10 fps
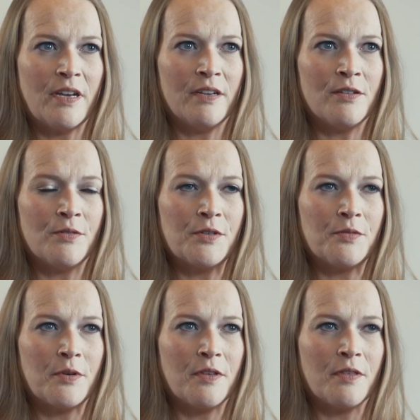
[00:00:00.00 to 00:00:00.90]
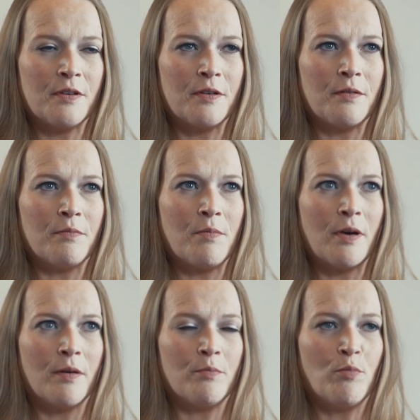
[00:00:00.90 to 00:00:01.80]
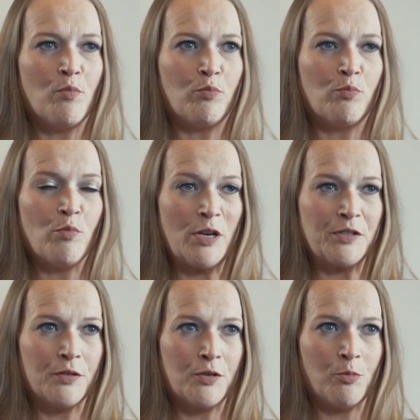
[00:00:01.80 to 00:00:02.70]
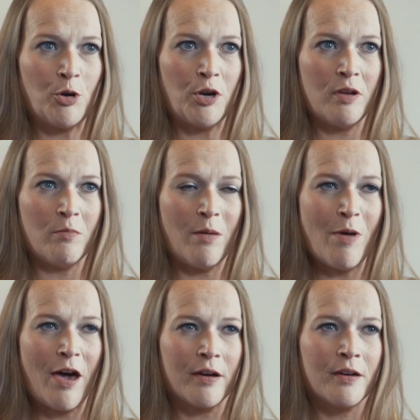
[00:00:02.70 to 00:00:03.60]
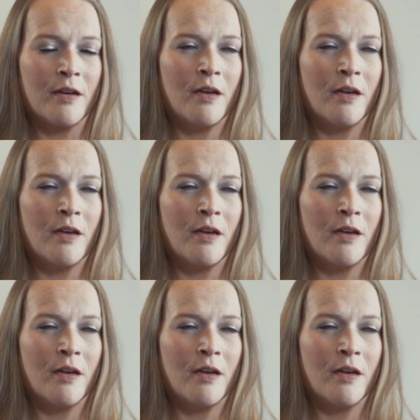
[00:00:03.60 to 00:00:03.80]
diagnosed with a muscle tumor in my back,